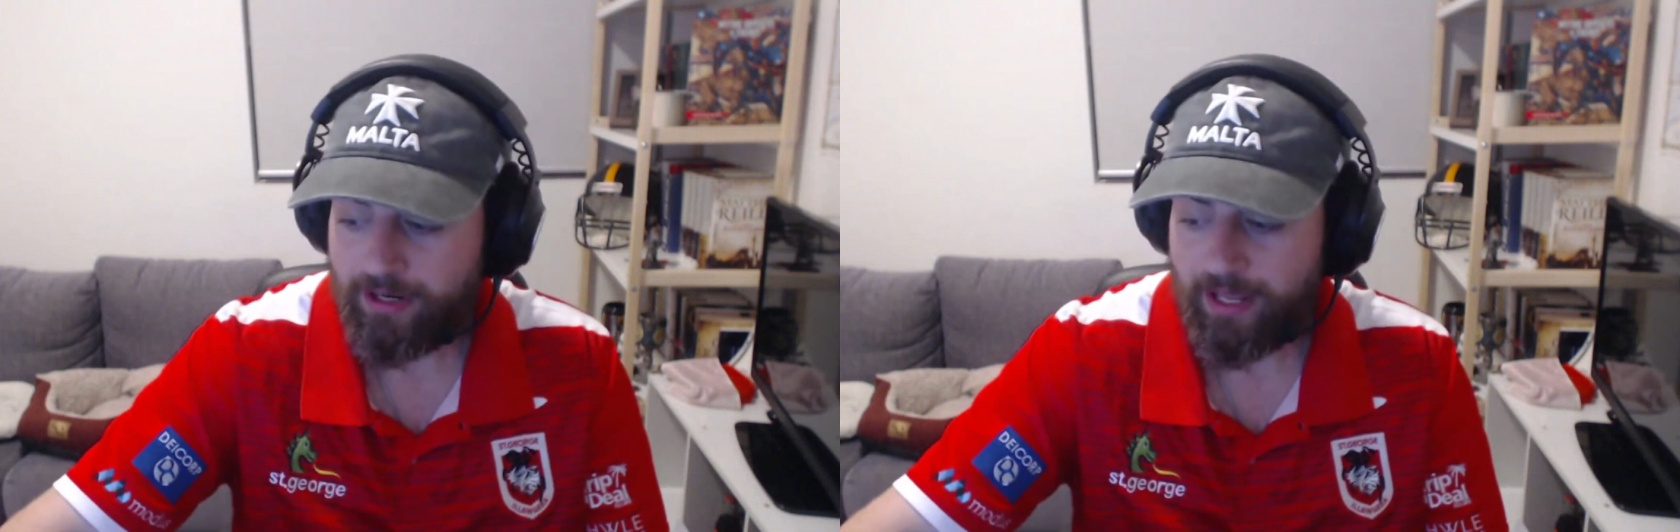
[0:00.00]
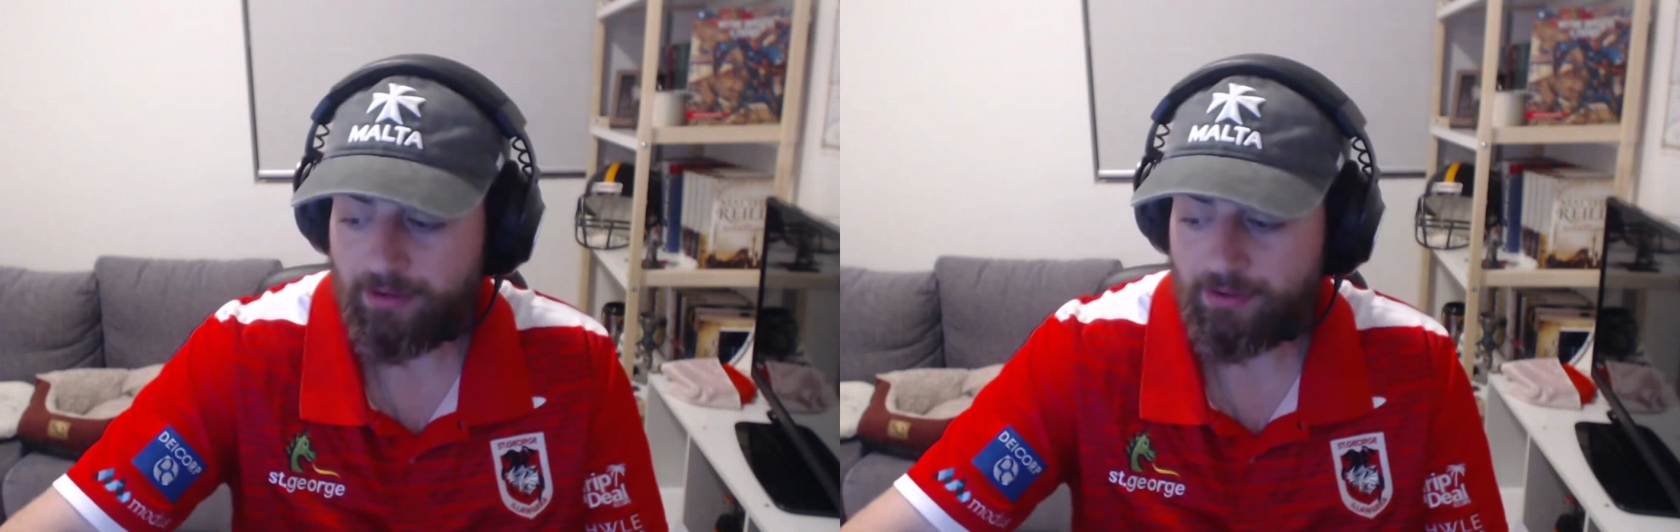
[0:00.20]

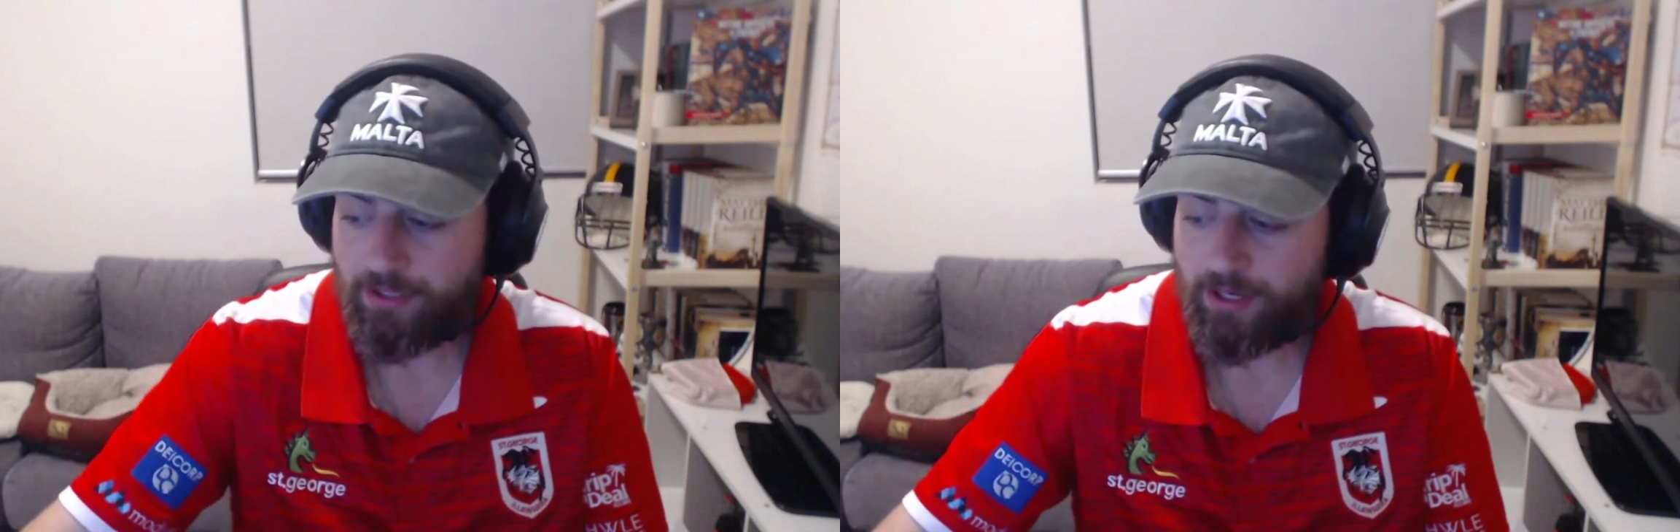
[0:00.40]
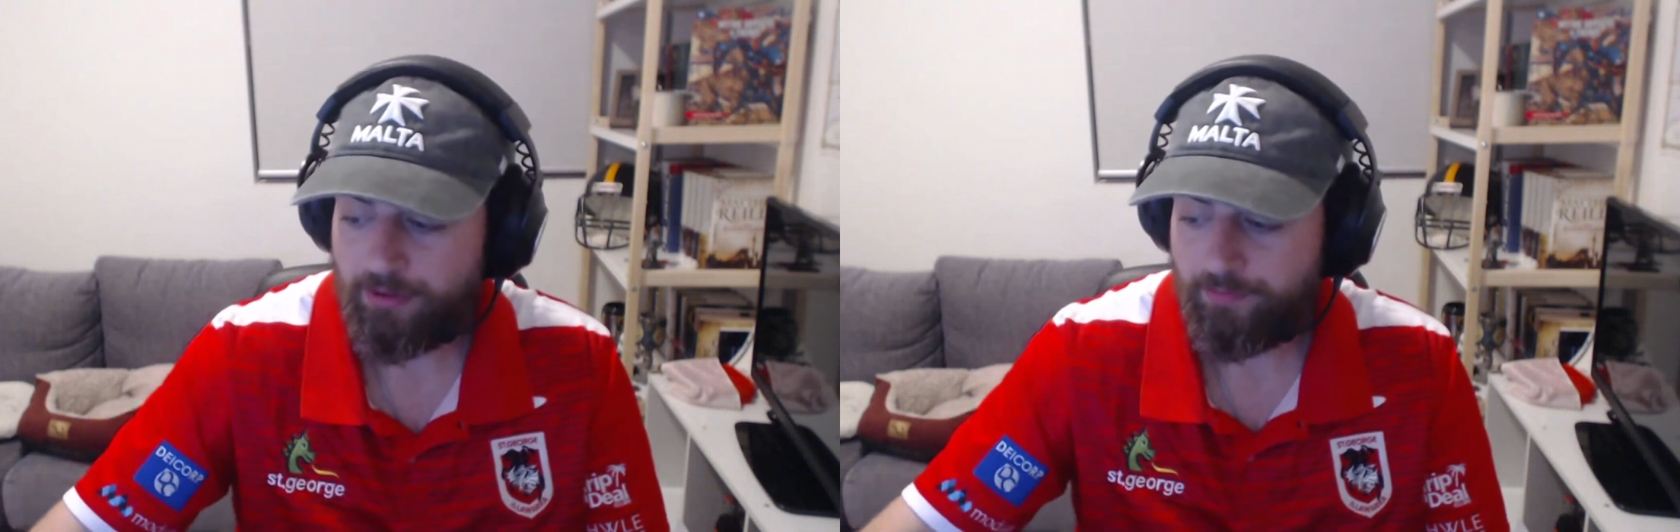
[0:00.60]
look,
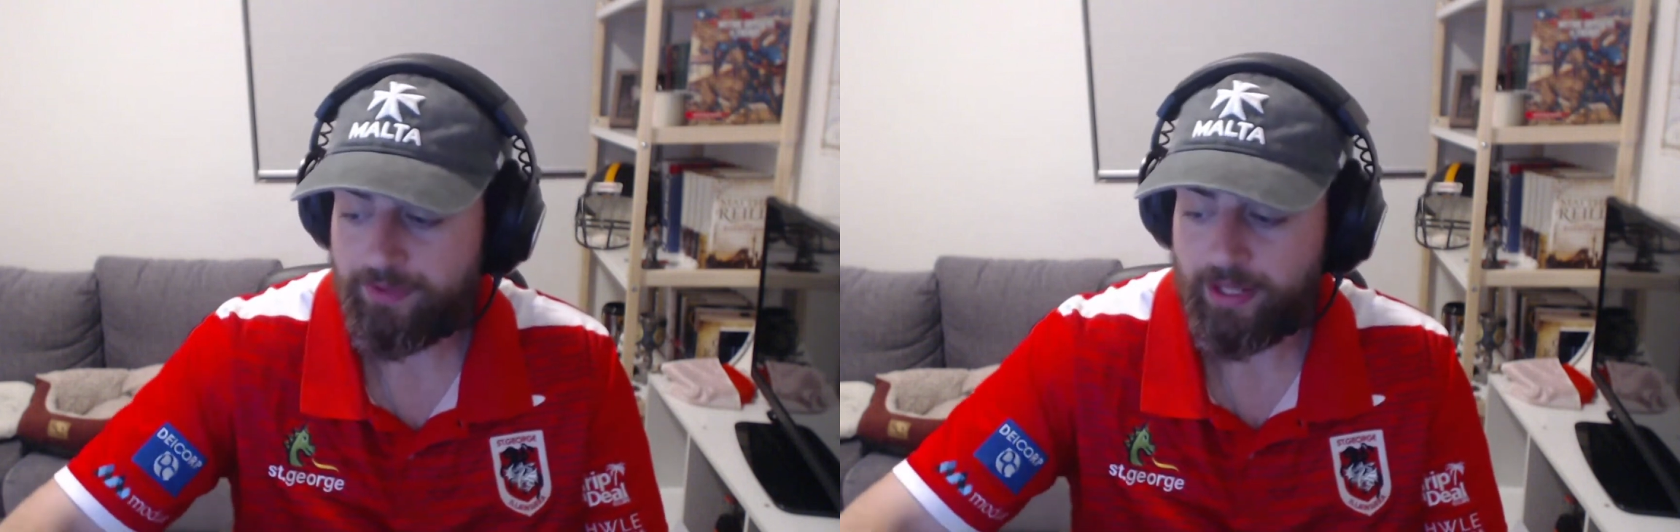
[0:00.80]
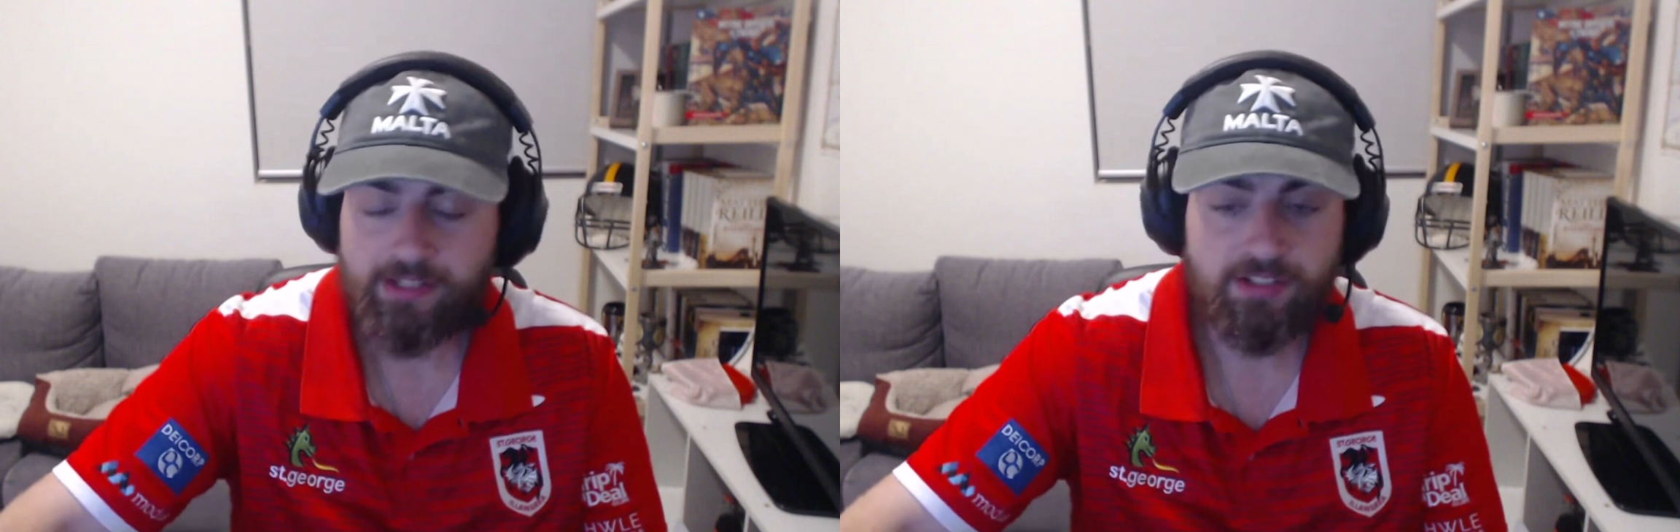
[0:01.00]

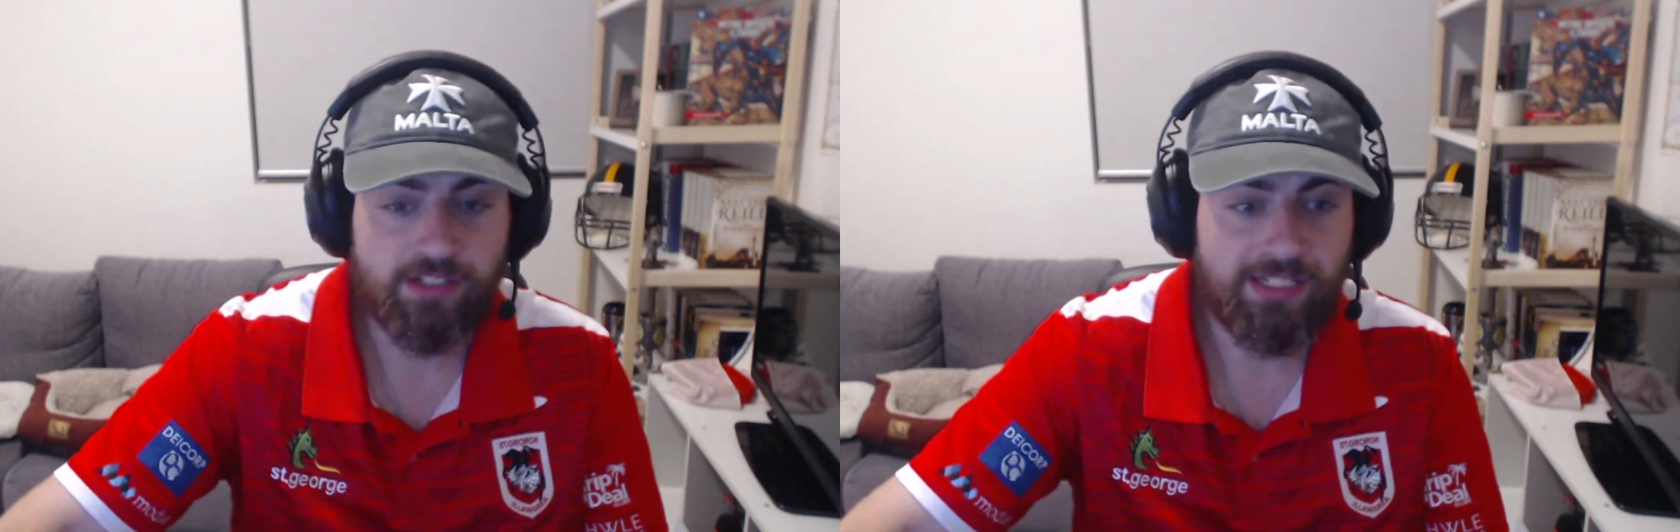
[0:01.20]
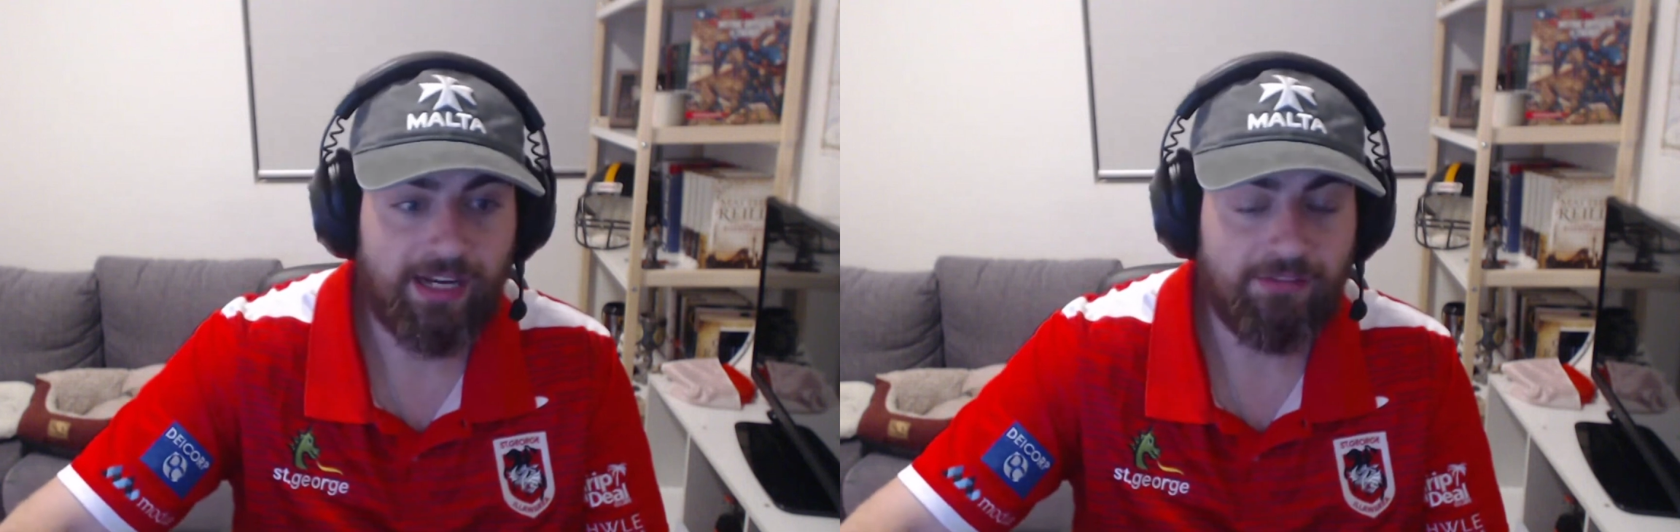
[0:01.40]
it's just a tough